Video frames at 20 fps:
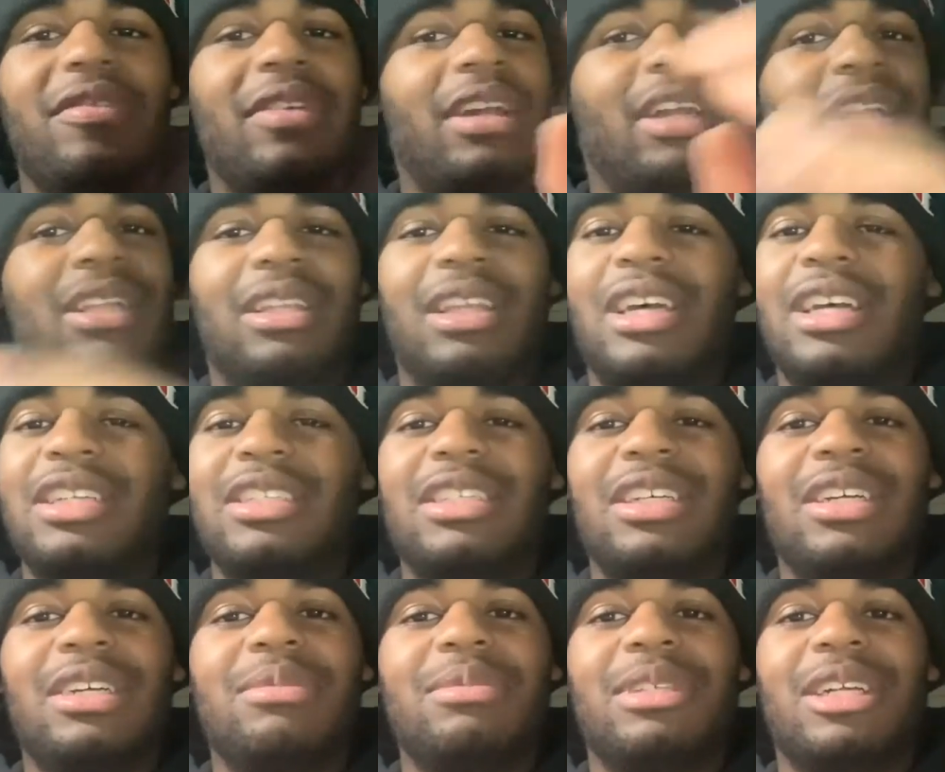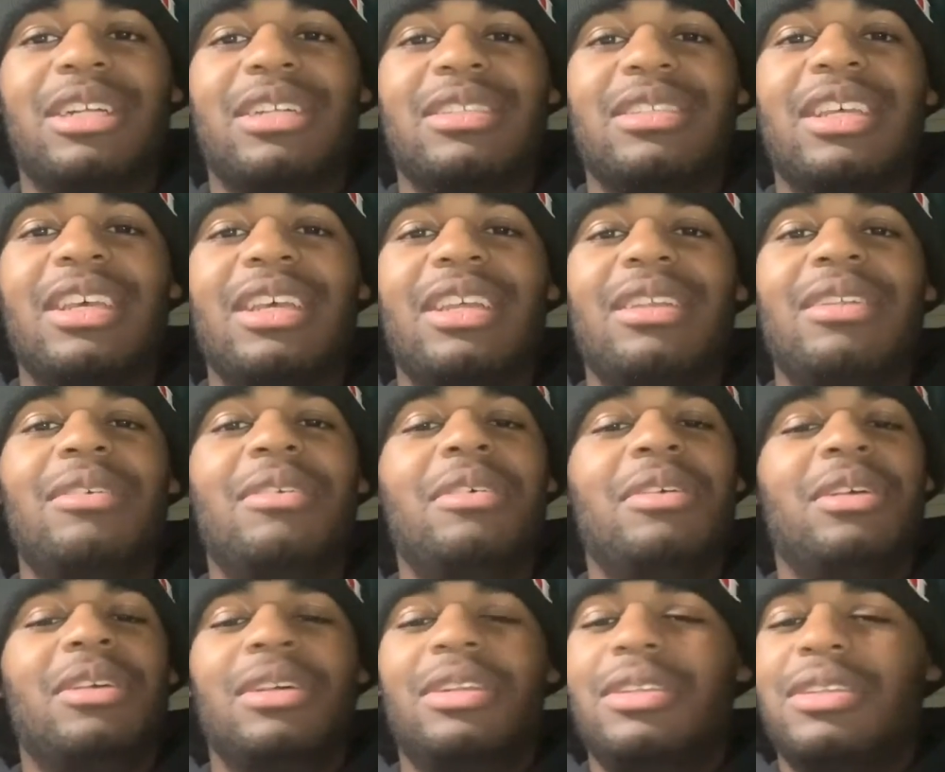And 9 times out of 10,
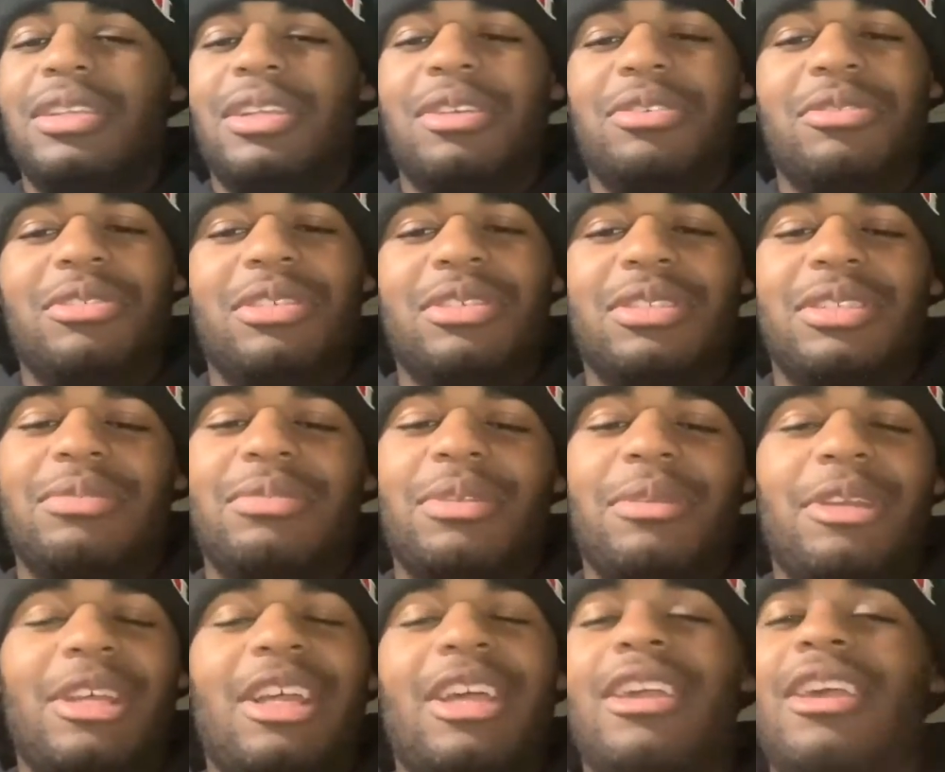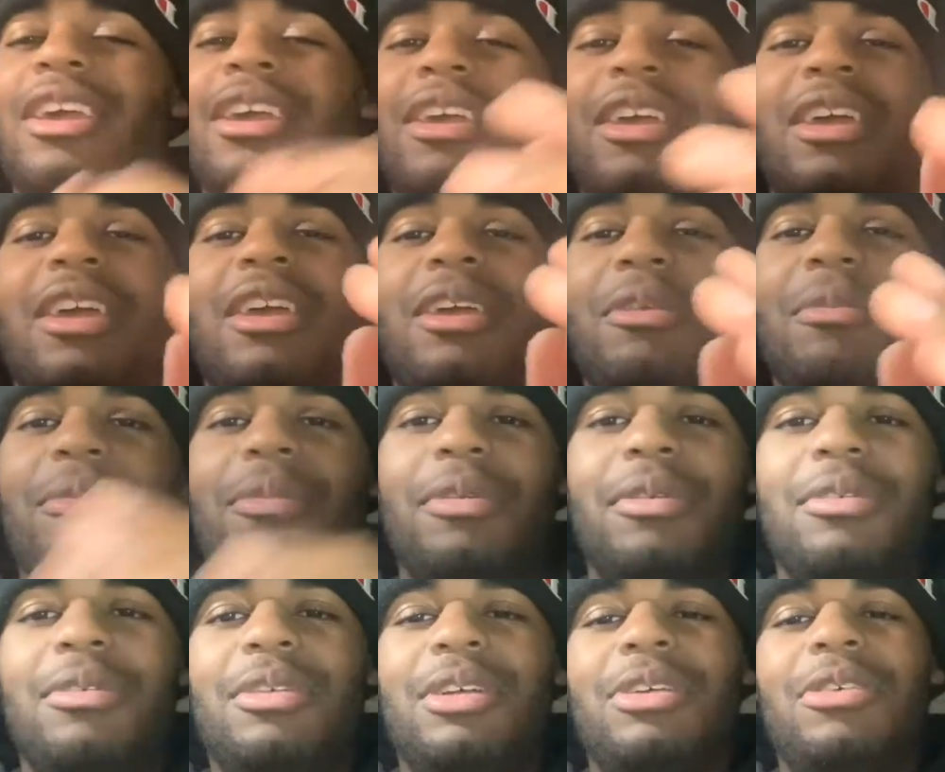they'll just be like, hey,
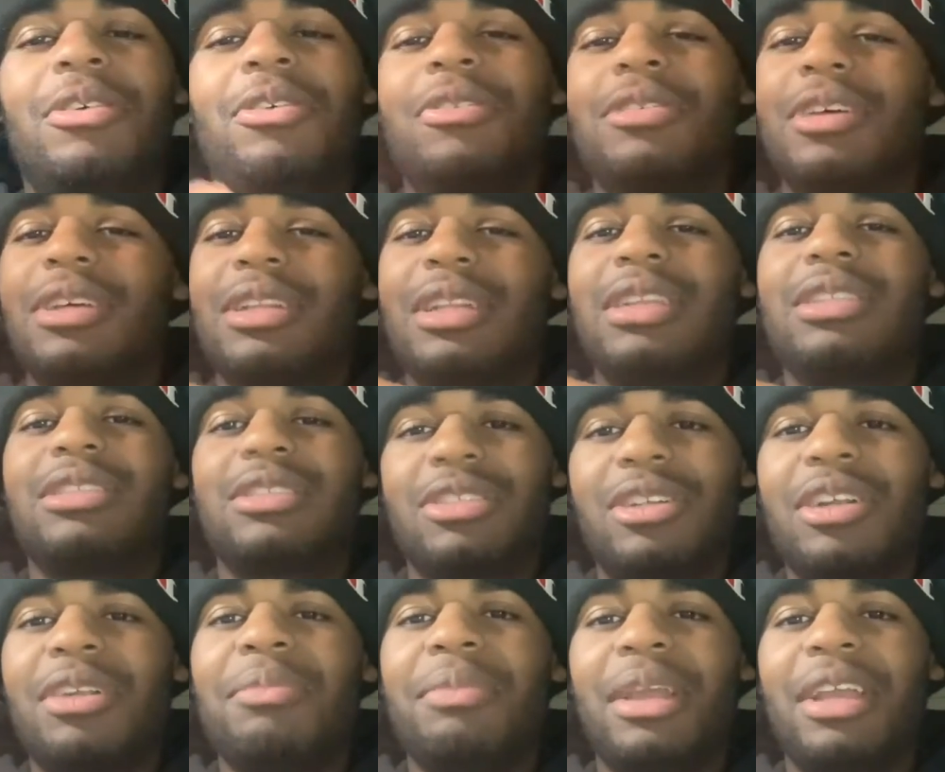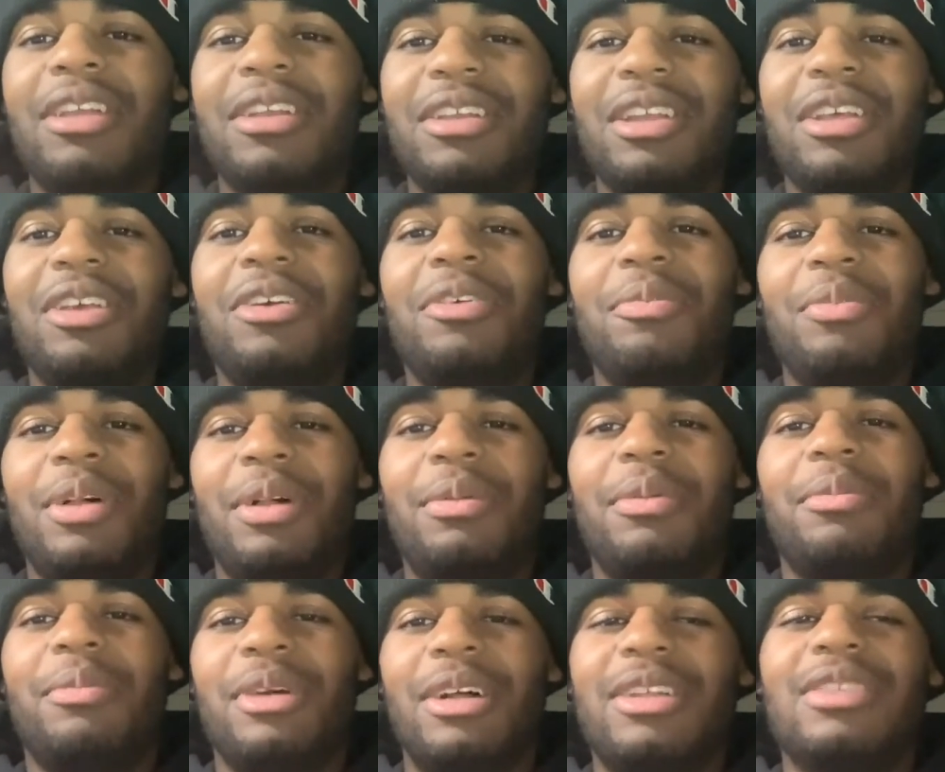well, hold on, let's try to make a deal, blah, blah,
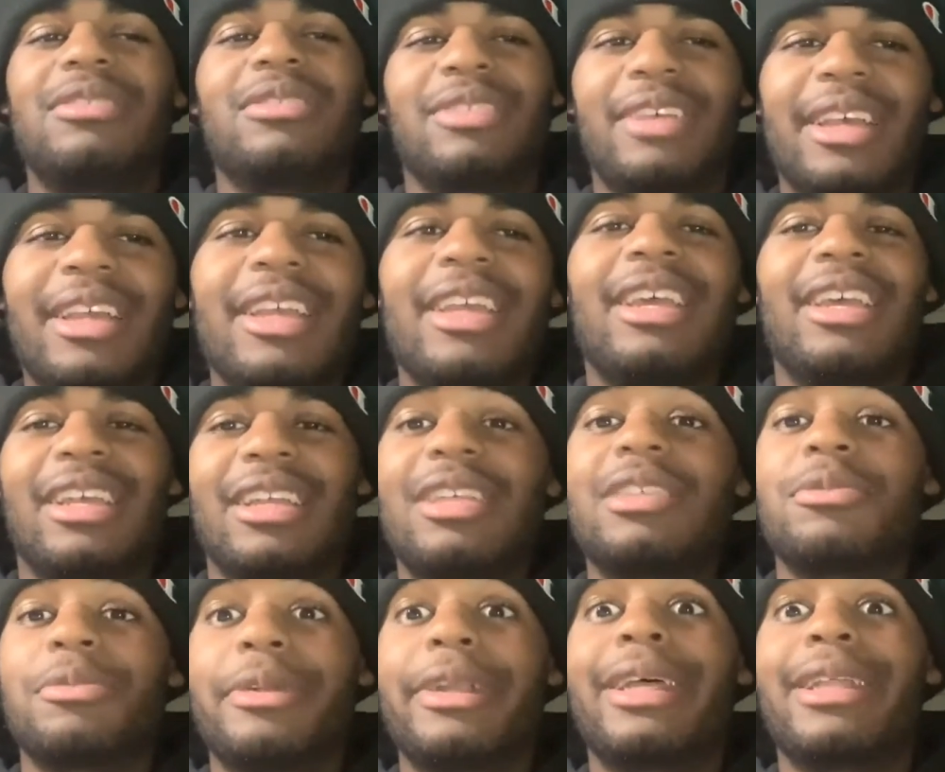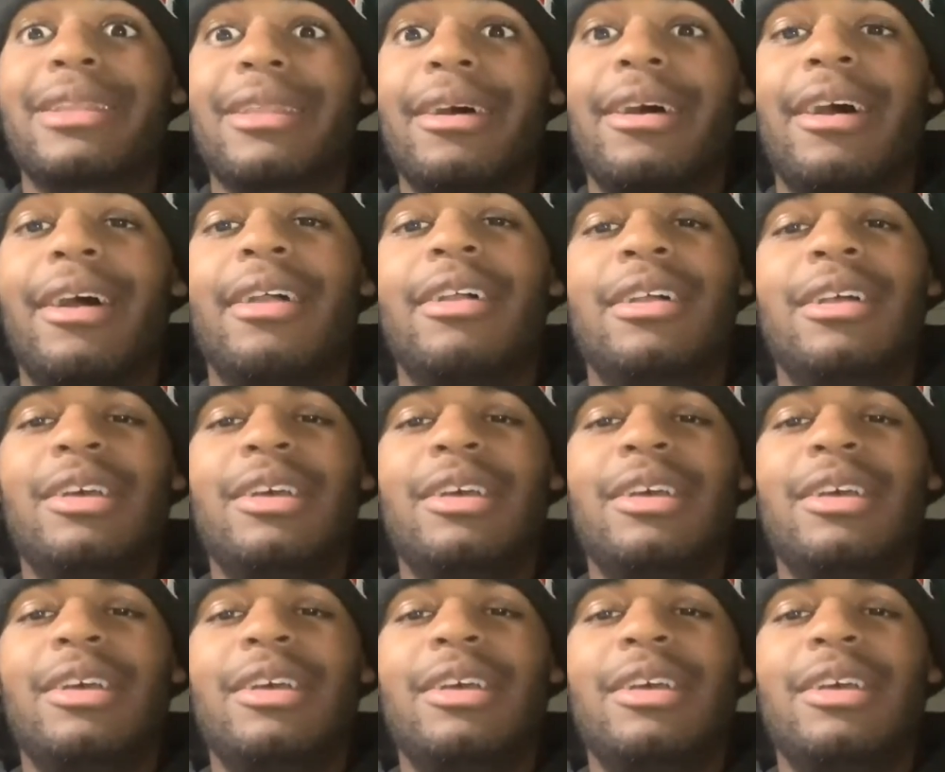blah. And it's like, yeah, that's what I thought.